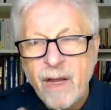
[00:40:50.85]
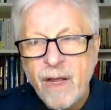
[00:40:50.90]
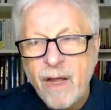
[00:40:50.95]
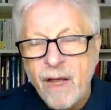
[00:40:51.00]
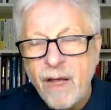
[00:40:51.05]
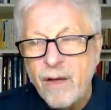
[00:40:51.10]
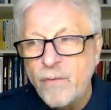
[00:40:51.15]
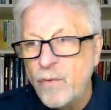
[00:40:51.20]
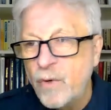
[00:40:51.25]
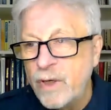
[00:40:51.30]

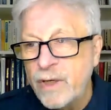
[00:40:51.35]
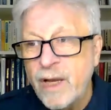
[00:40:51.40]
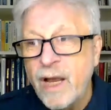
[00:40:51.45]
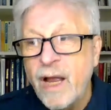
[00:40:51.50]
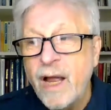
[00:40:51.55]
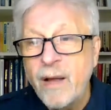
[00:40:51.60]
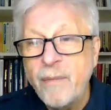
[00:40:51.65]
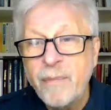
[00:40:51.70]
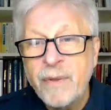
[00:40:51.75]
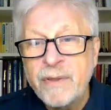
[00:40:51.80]
And what
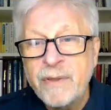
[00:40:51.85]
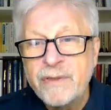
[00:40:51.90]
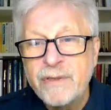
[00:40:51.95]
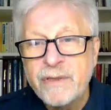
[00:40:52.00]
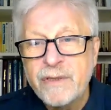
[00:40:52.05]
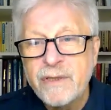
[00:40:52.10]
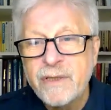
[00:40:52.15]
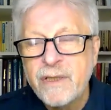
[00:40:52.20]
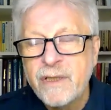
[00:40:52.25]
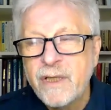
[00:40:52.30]

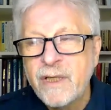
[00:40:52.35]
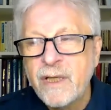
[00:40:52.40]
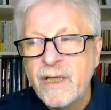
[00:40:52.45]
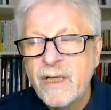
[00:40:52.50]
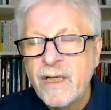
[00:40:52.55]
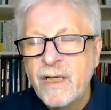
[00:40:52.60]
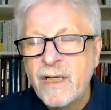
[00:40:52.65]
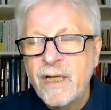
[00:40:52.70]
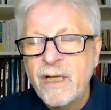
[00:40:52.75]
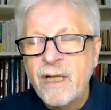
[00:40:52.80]
happens
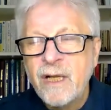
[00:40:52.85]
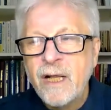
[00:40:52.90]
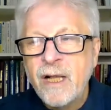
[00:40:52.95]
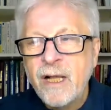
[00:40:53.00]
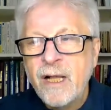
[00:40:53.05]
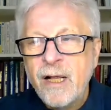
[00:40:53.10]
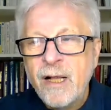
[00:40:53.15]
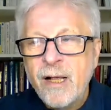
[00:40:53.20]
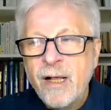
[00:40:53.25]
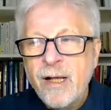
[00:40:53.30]

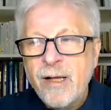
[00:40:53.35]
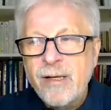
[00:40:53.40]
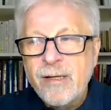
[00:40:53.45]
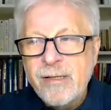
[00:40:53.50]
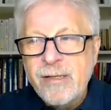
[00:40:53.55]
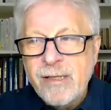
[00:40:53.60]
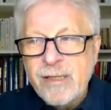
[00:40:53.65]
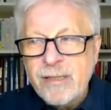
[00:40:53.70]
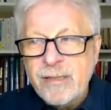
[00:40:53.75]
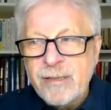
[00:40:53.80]

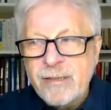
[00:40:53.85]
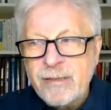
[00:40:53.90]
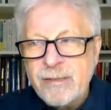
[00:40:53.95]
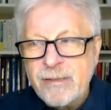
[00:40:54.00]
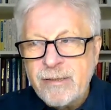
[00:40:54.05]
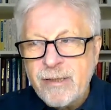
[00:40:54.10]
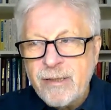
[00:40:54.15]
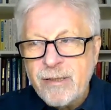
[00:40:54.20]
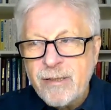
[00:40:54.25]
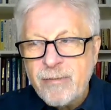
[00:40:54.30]

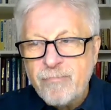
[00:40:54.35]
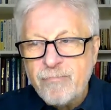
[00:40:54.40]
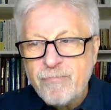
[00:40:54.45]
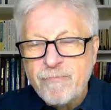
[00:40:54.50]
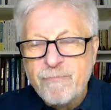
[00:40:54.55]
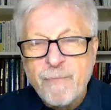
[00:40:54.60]
is um,